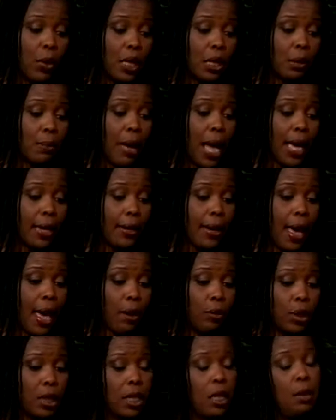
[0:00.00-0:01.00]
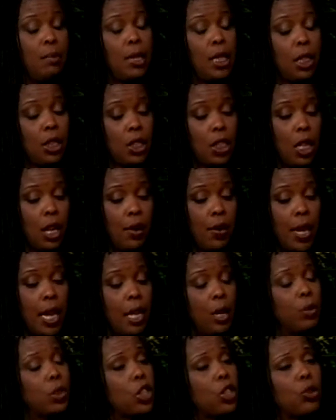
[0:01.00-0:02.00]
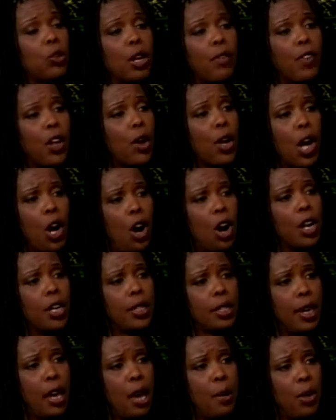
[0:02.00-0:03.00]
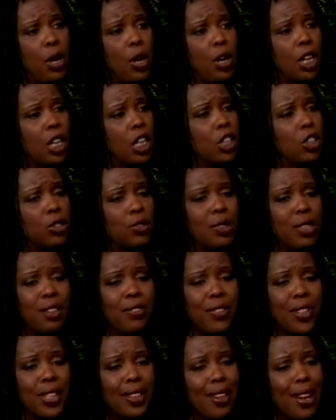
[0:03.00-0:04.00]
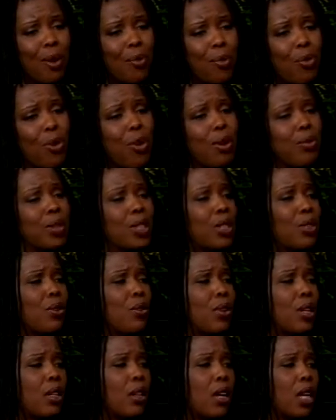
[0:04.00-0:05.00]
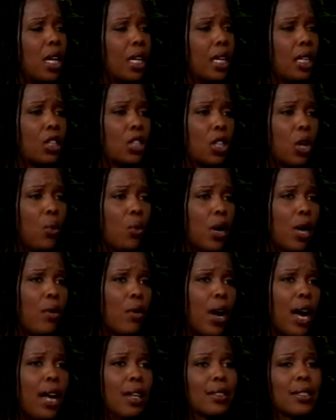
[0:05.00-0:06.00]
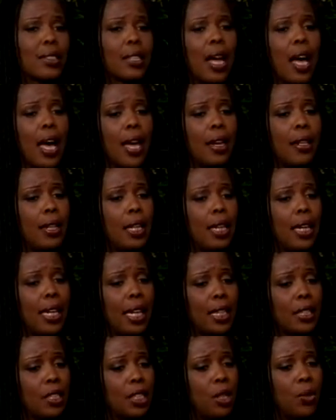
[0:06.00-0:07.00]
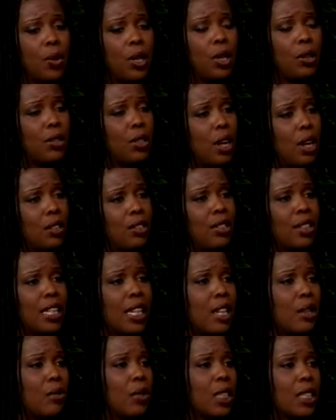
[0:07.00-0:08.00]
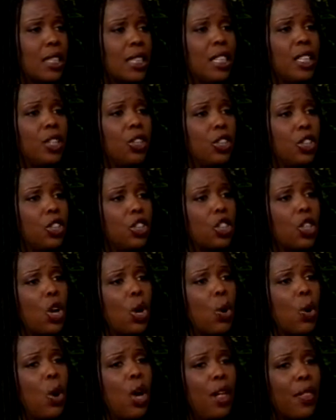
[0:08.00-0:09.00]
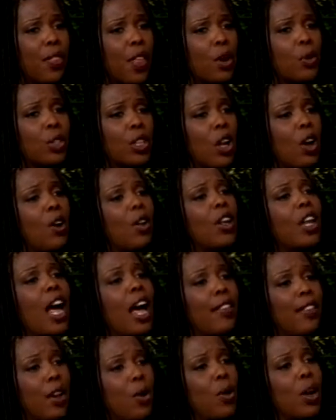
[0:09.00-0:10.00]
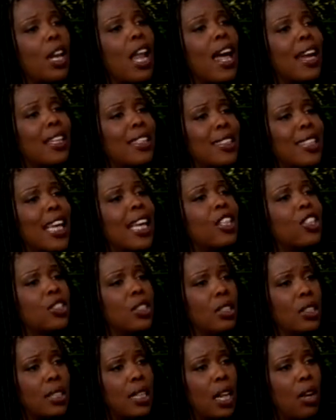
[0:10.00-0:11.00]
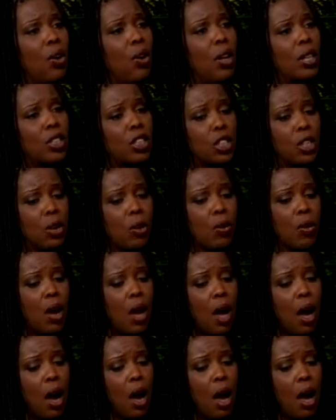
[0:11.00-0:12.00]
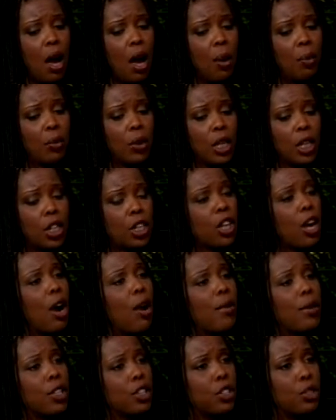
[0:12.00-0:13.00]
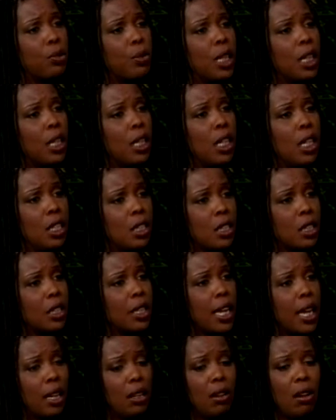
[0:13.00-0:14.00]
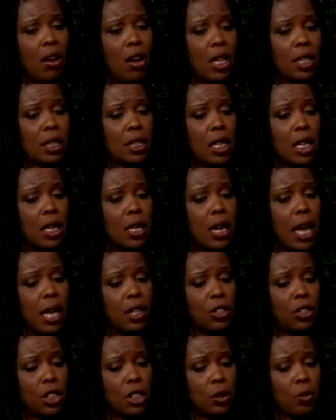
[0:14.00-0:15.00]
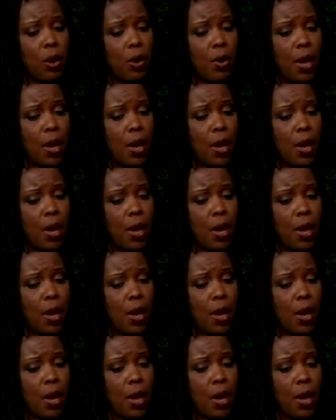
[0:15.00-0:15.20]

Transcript: was my dad was in the military and it was during a very hard time in our country and the Vietnam War was going on and so we were outside and then the next thing we know Dr. King was killed and so there were a lot there were a lot of tensions that also um, encouraged me to get lost and not just were